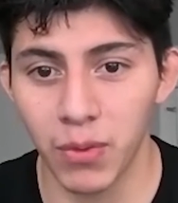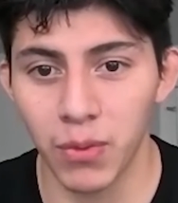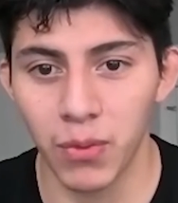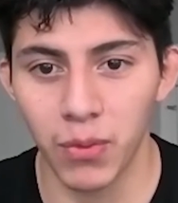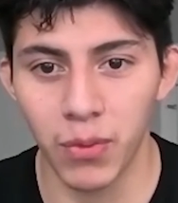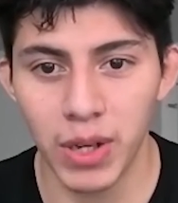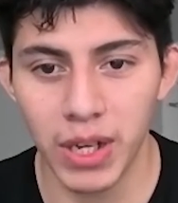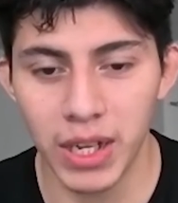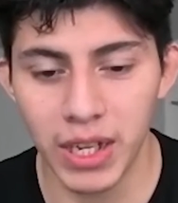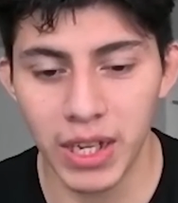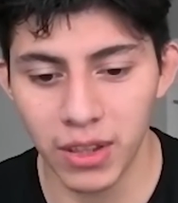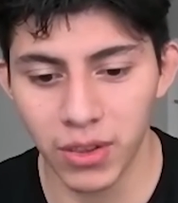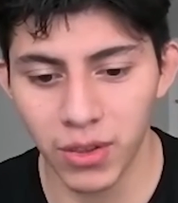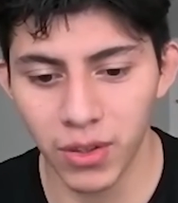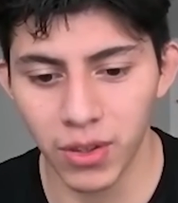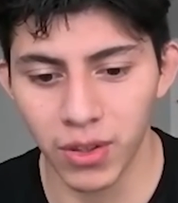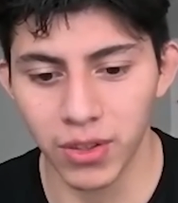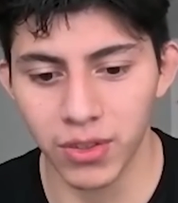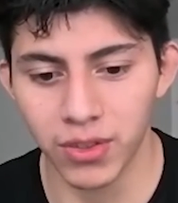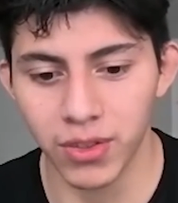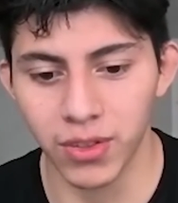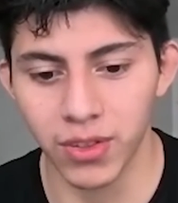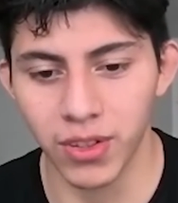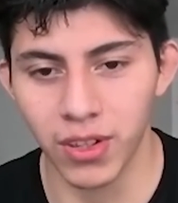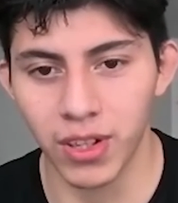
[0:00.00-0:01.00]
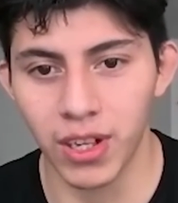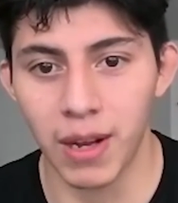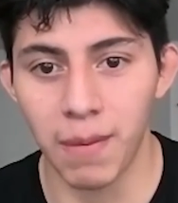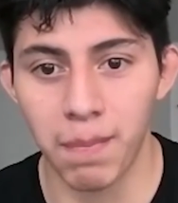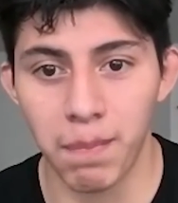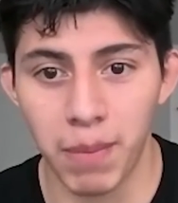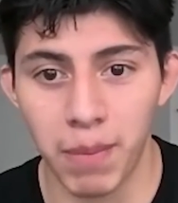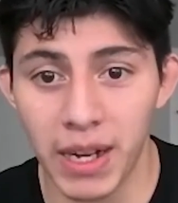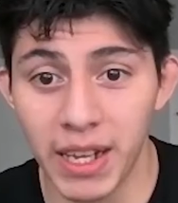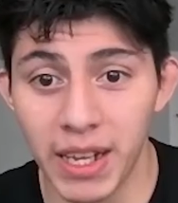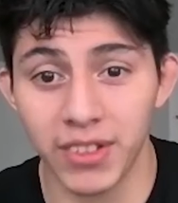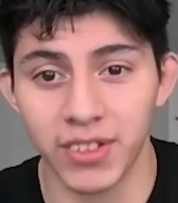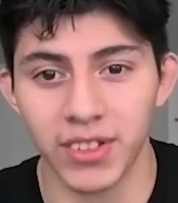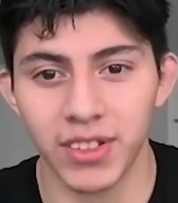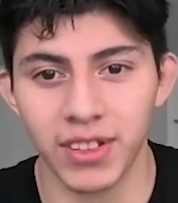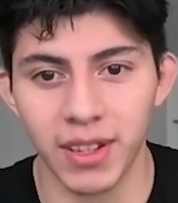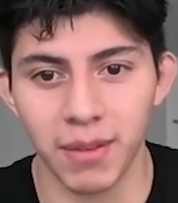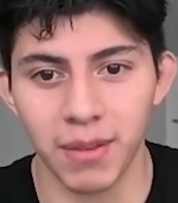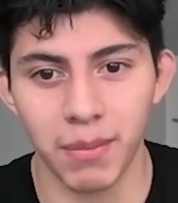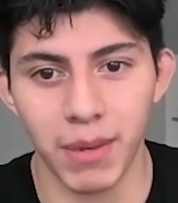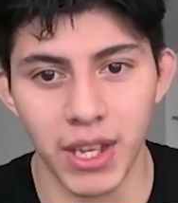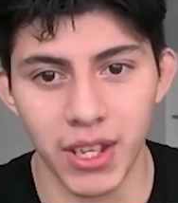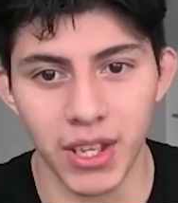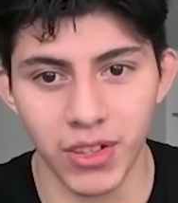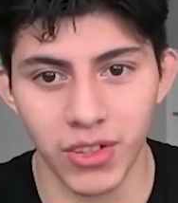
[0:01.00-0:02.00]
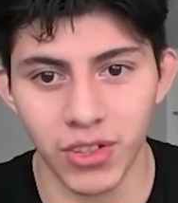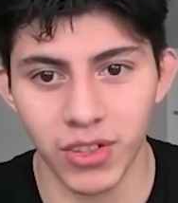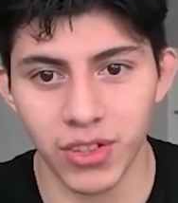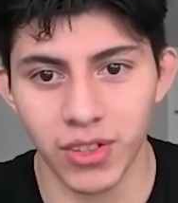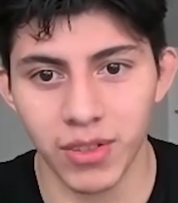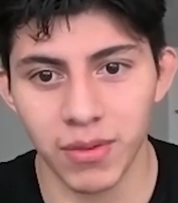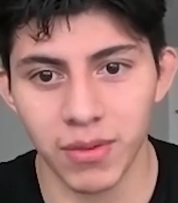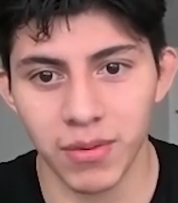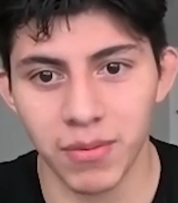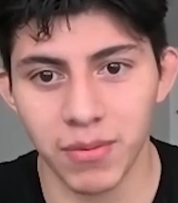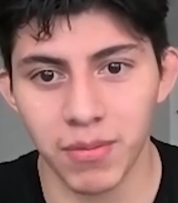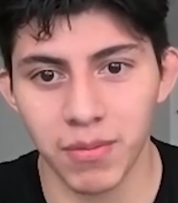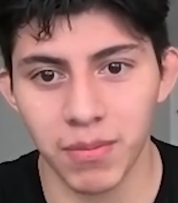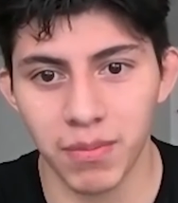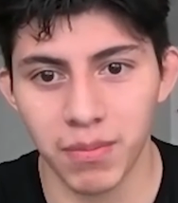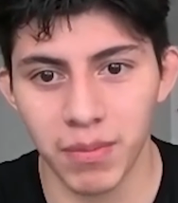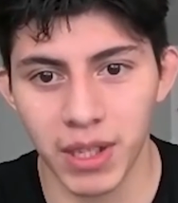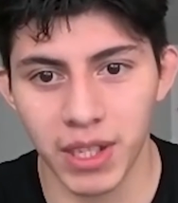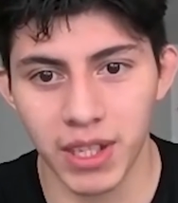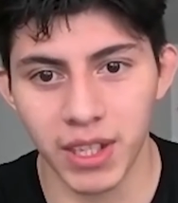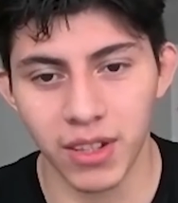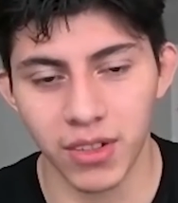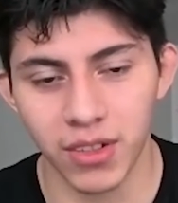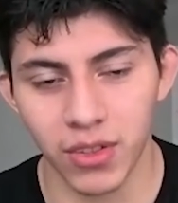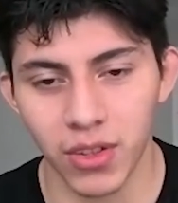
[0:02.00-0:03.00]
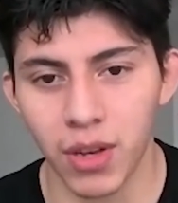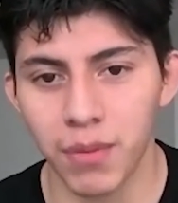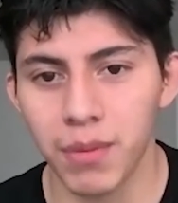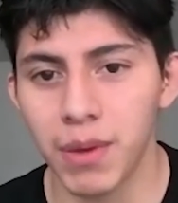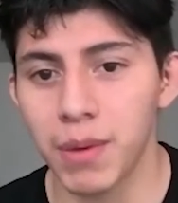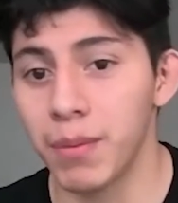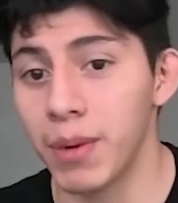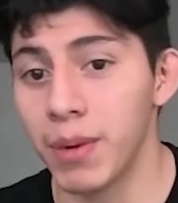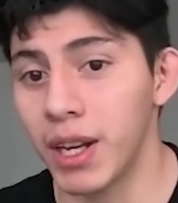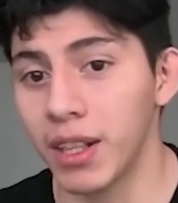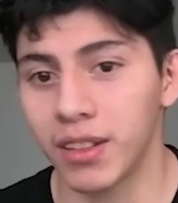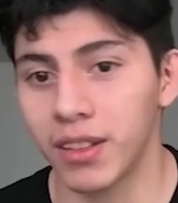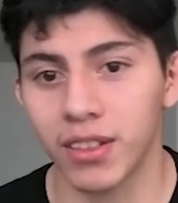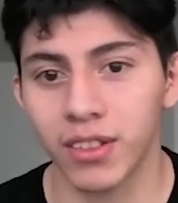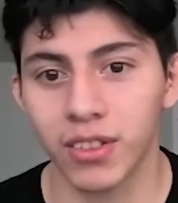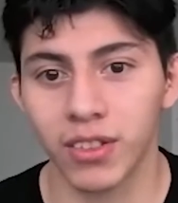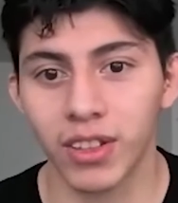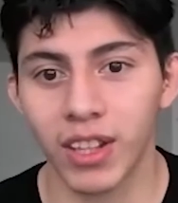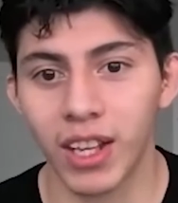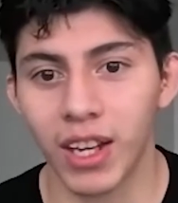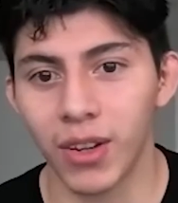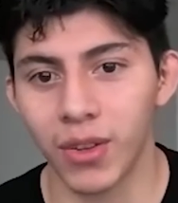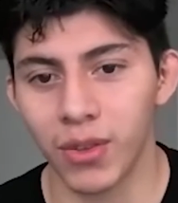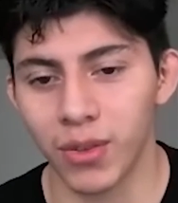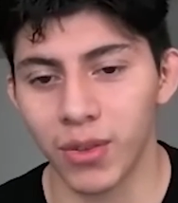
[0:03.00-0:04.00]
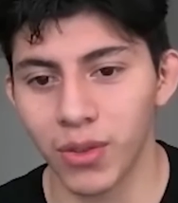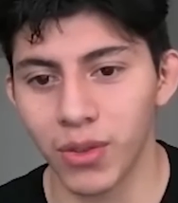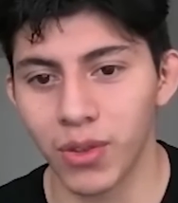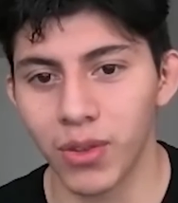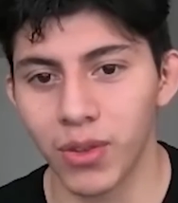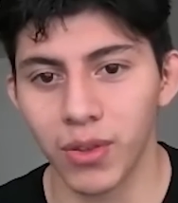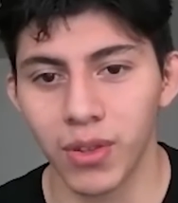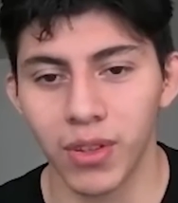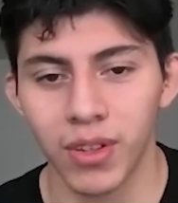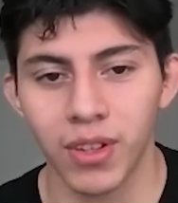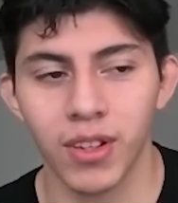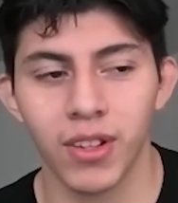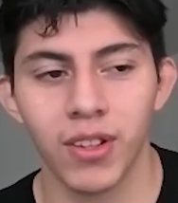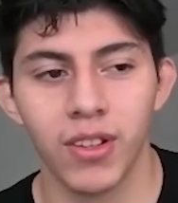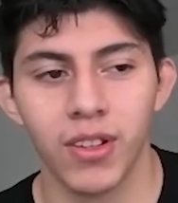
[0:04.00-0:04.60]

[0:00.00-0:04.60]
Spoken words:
really does, like place in the match, because you have been practicing now.